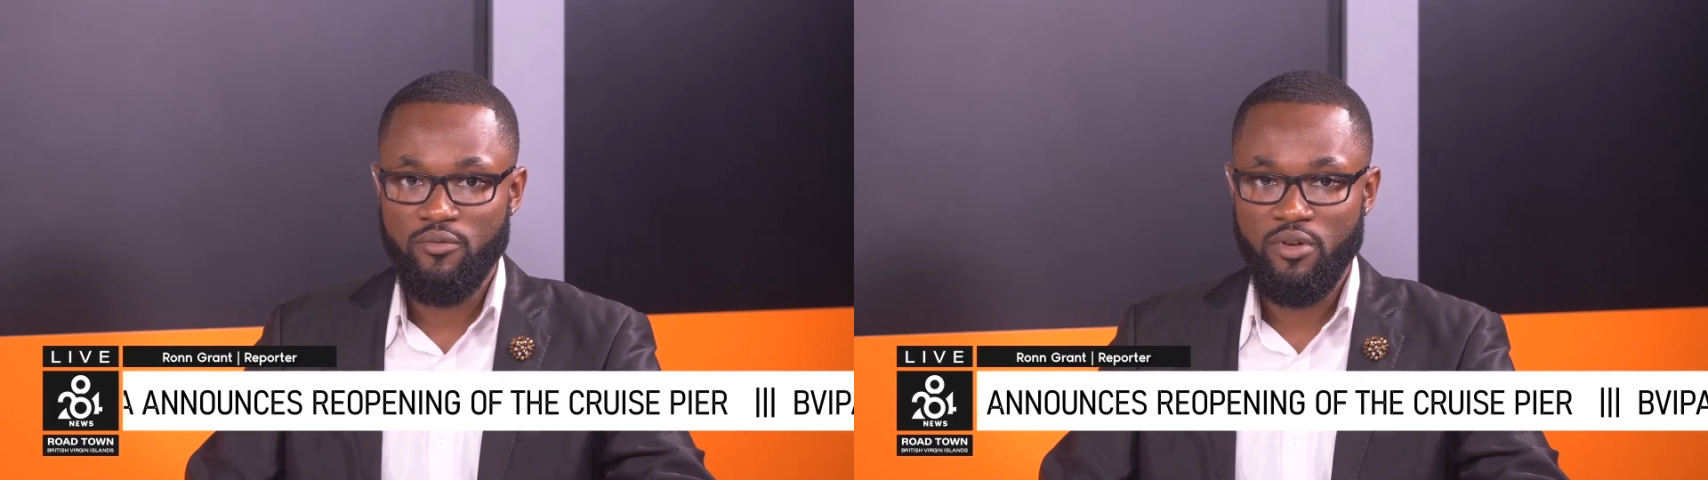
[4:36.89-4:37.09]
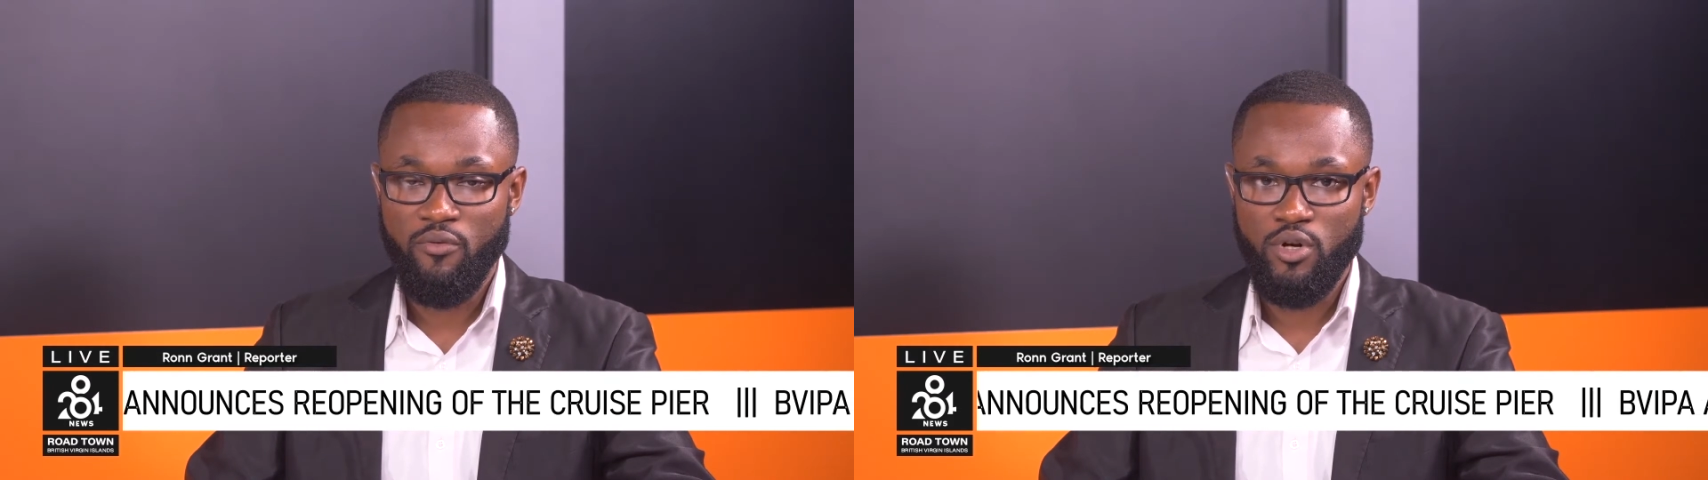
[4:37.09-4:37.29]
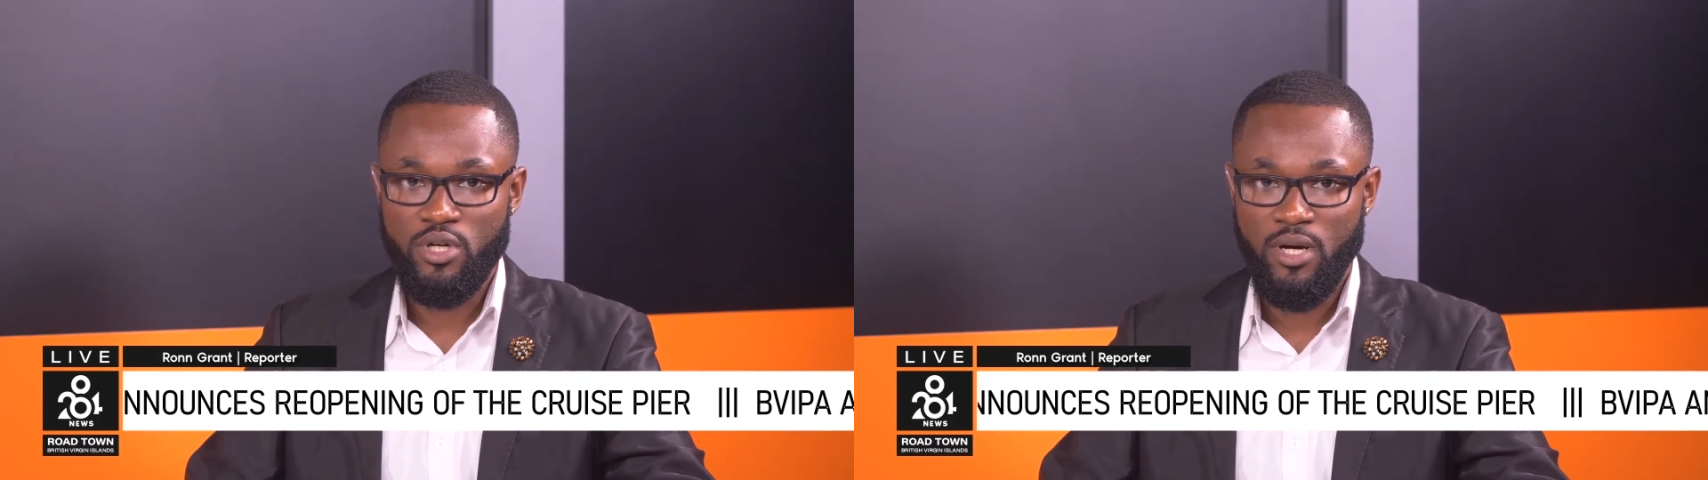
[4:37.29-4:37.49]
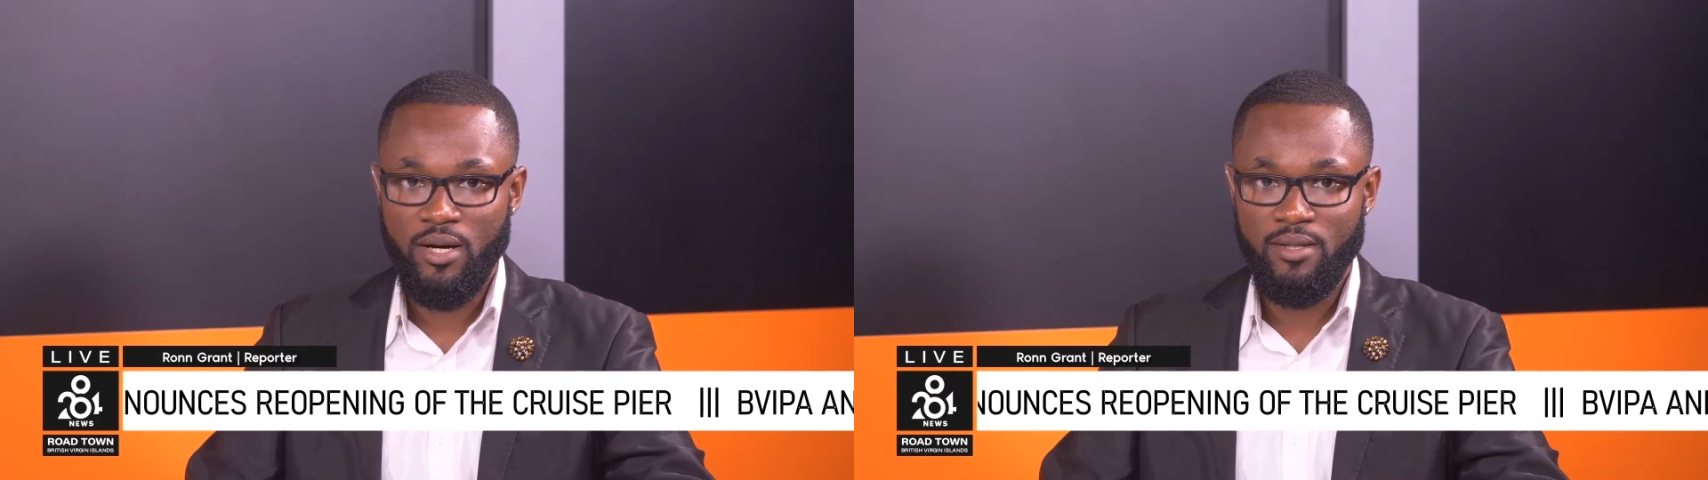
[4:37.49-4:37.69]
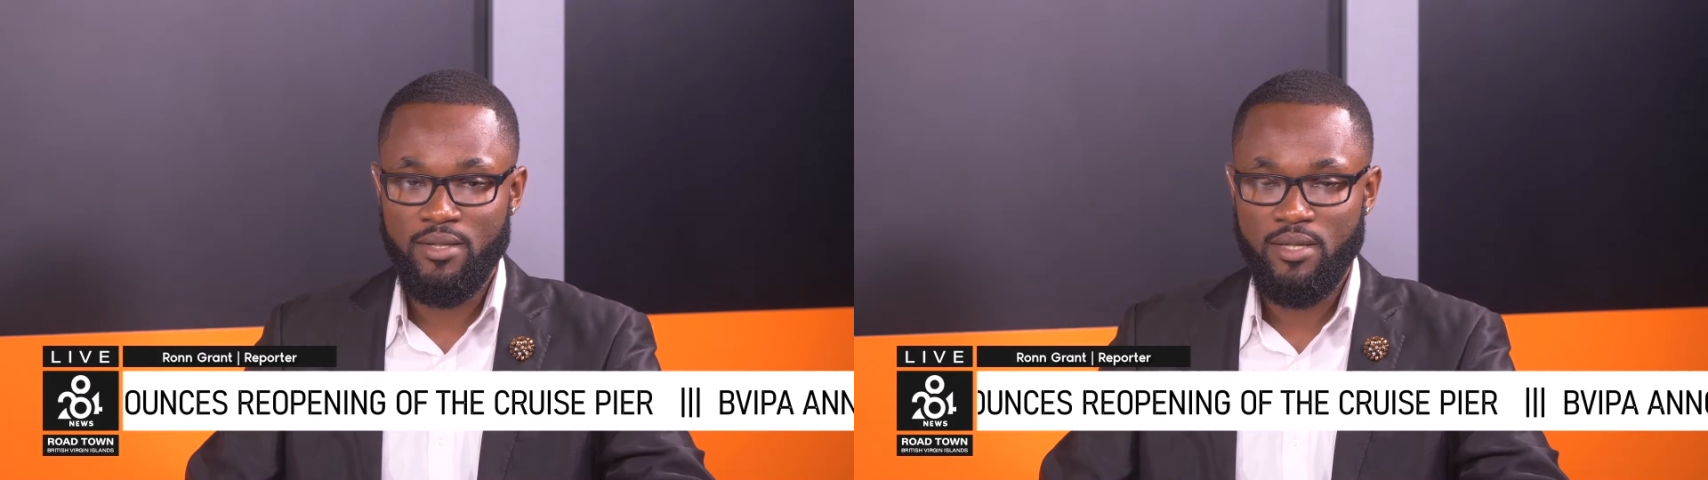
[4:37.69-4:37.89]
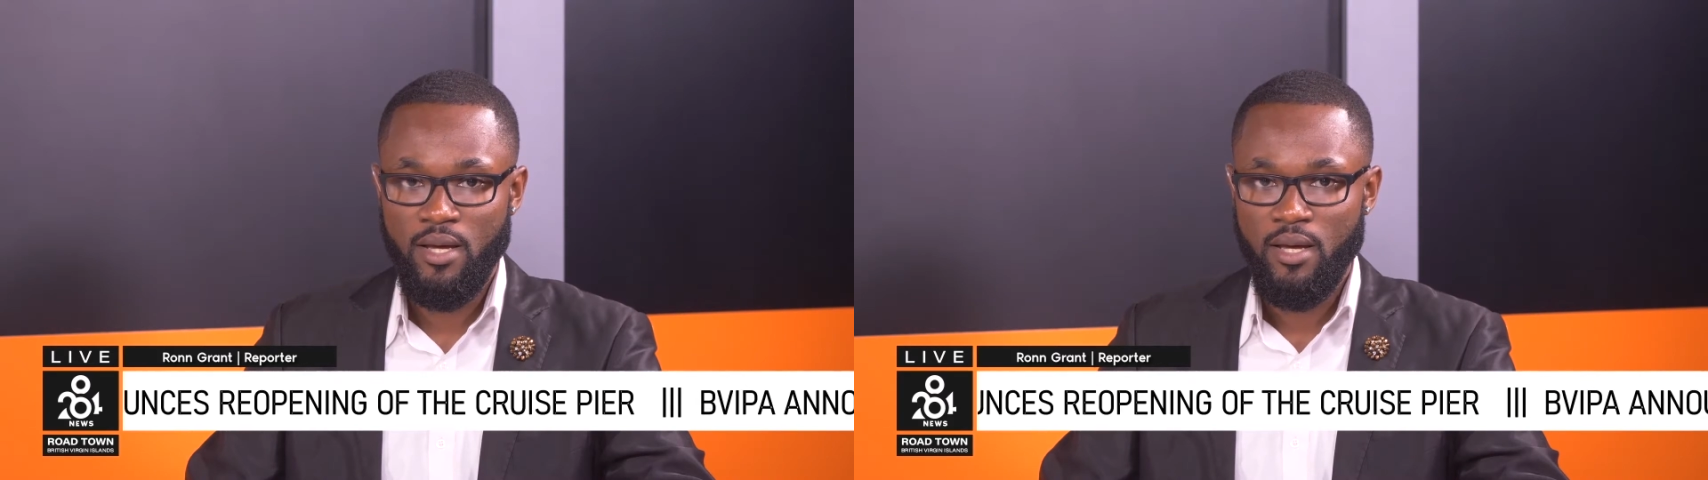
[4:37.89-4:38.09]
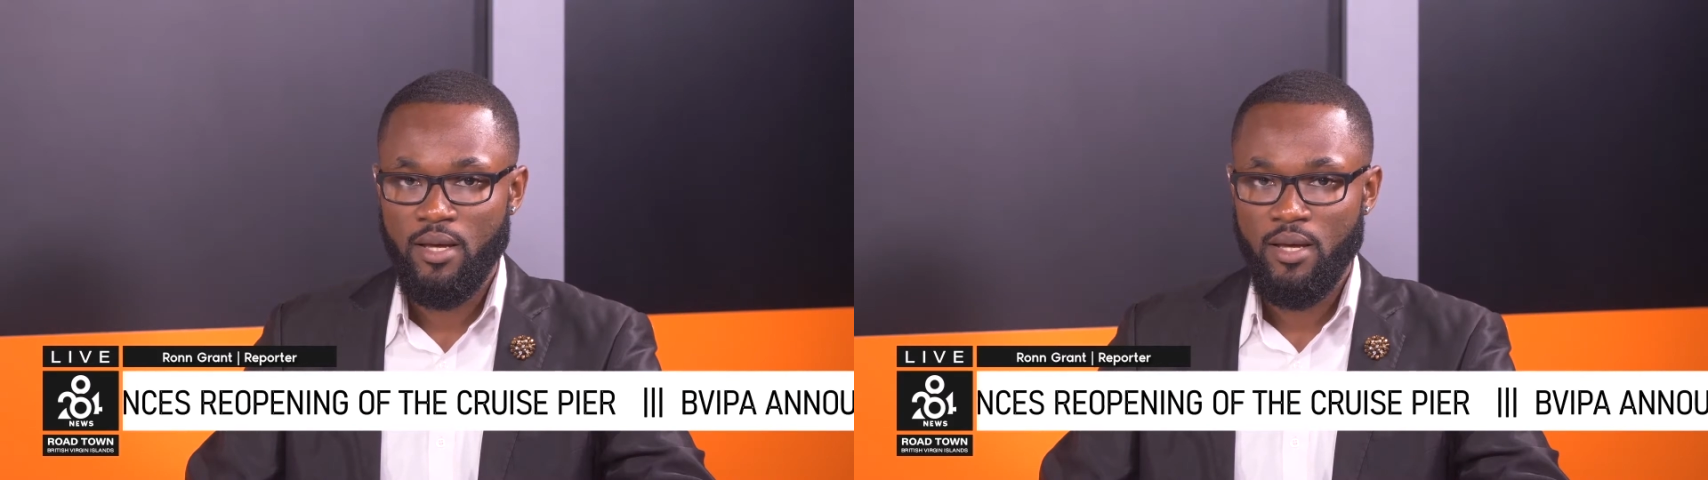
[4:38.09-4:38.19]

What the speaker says: of the Virgin Islands.